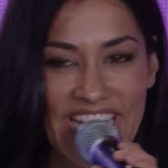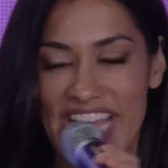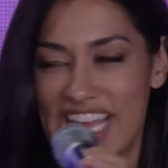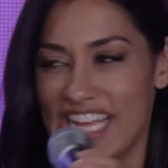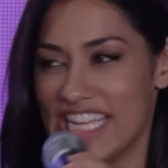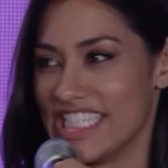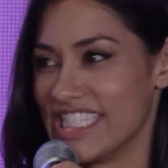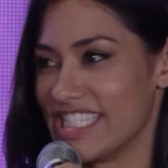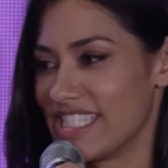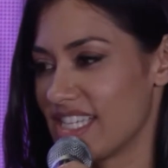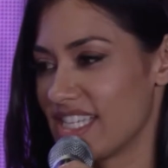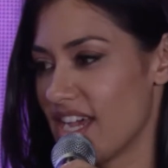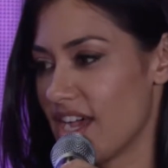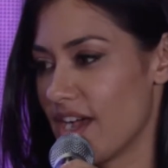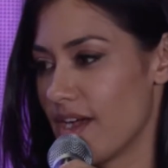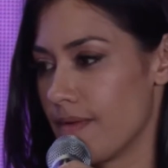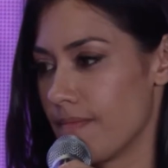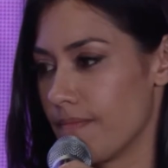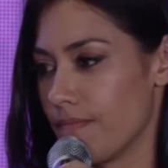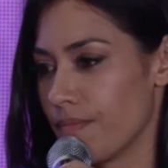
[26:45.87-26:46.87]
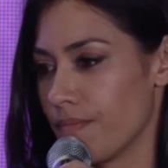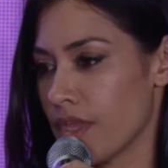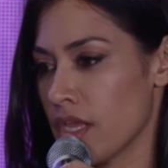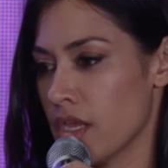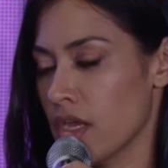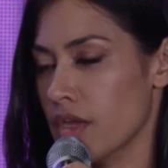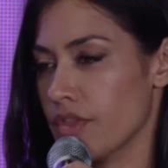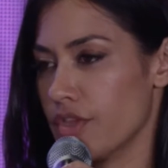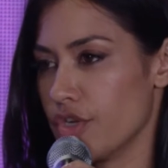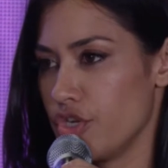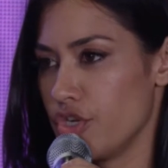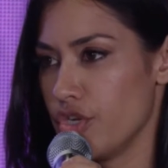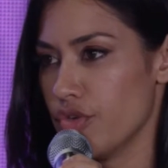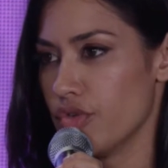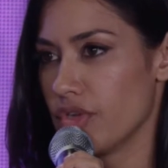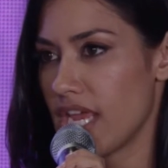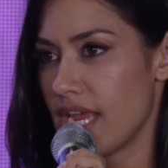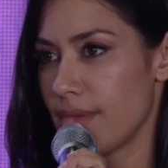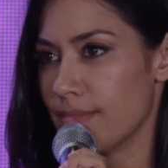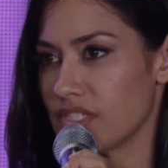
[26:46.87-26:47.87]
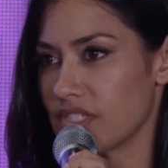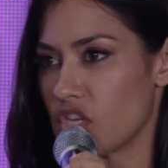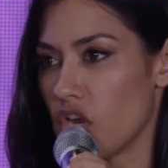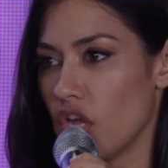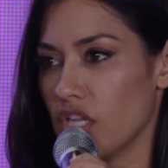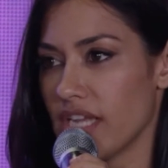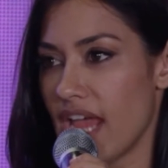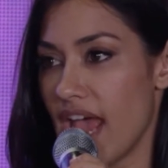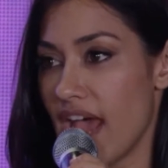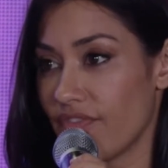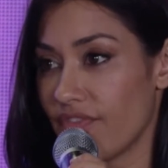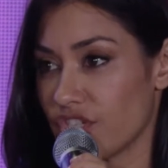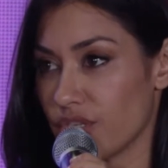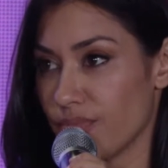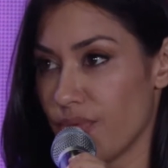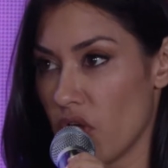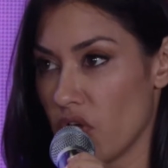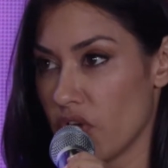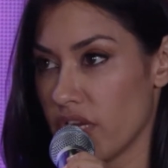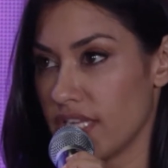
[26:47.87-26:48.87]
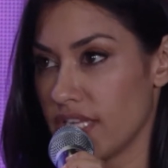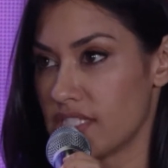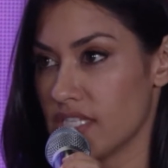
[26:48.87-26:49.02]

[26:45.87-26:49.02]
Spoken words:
And their new game is called After Party.